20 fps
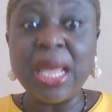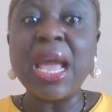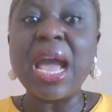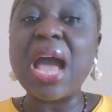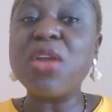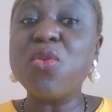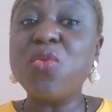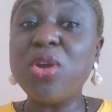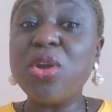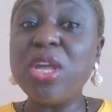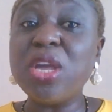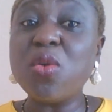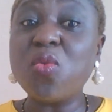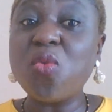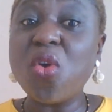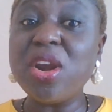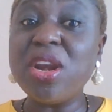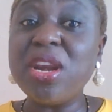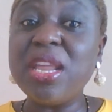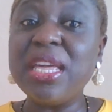And you
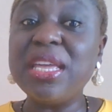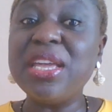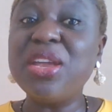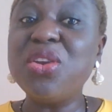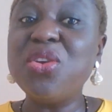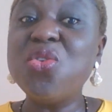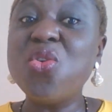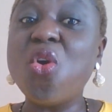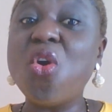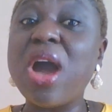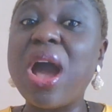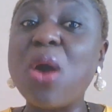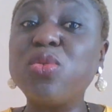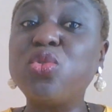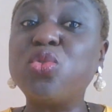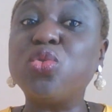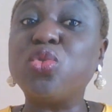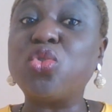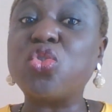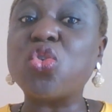equally know how
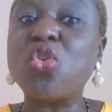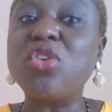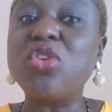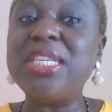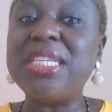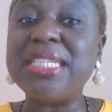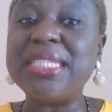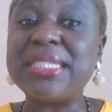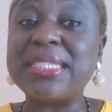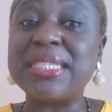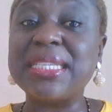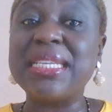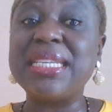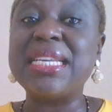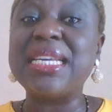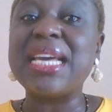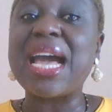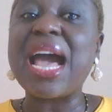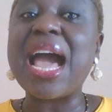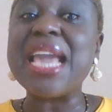to turn these
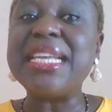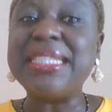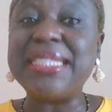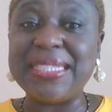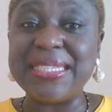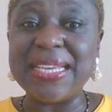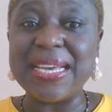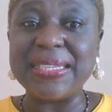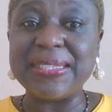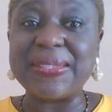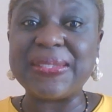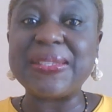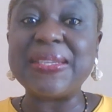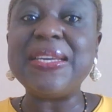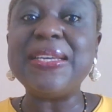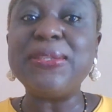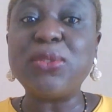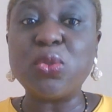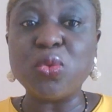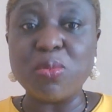ideas
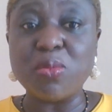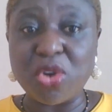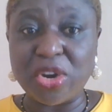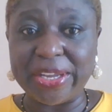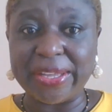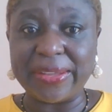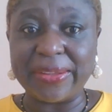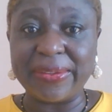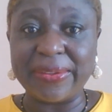into money